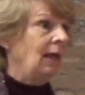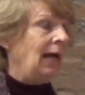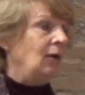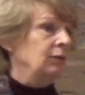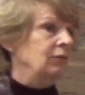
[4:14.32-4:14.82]

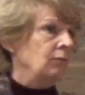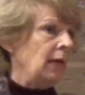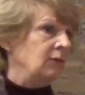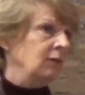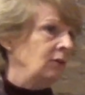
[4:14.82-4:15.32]
how it's
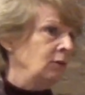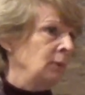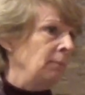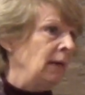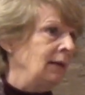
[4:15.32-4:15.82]
affected
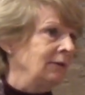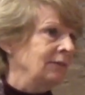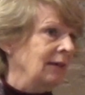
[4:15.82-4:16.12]
human beings,